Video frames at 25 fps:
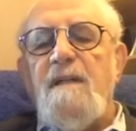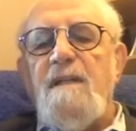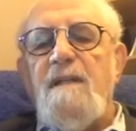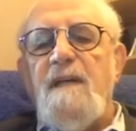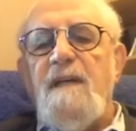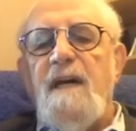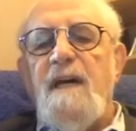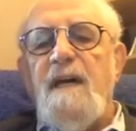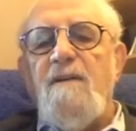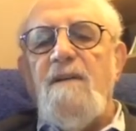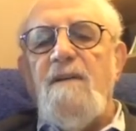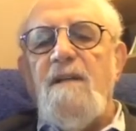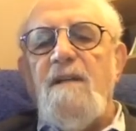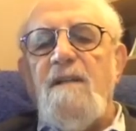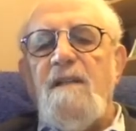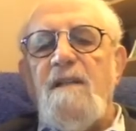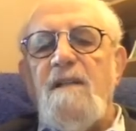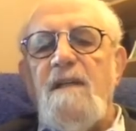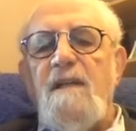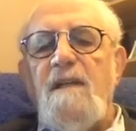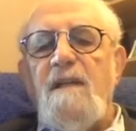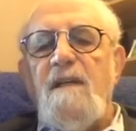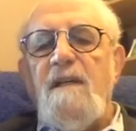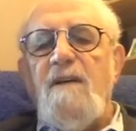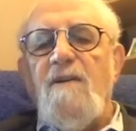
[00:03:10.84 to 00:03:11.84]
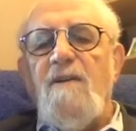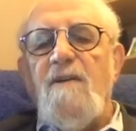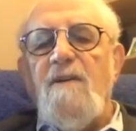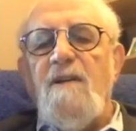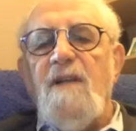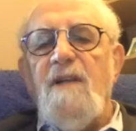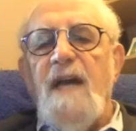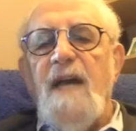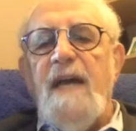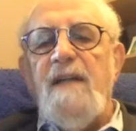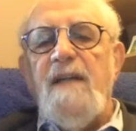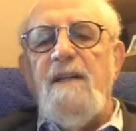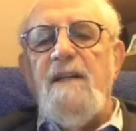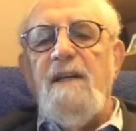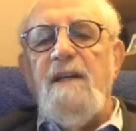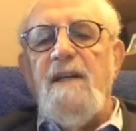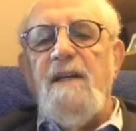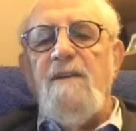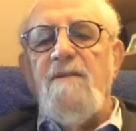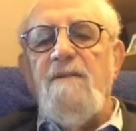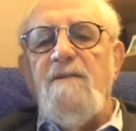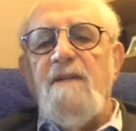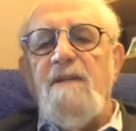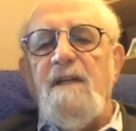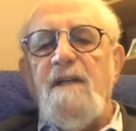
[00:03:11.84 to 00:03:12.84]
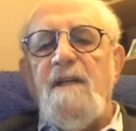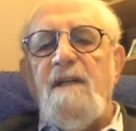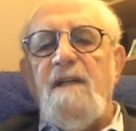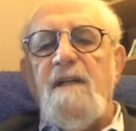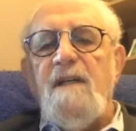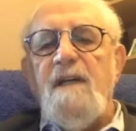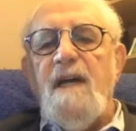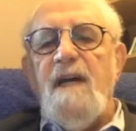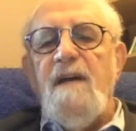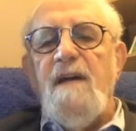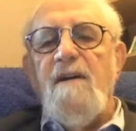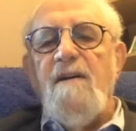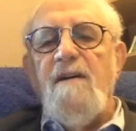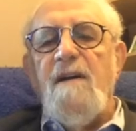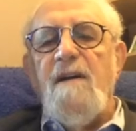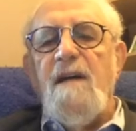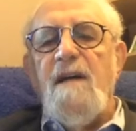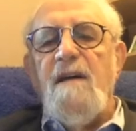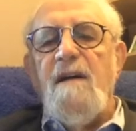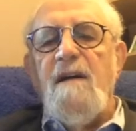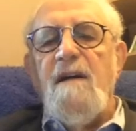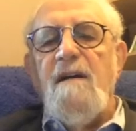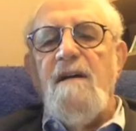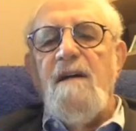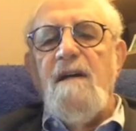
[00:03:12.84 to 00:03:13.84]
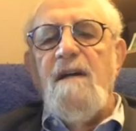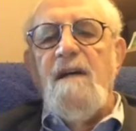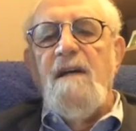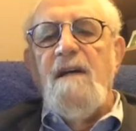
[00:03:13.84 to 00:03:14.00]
Down in the Orlando area.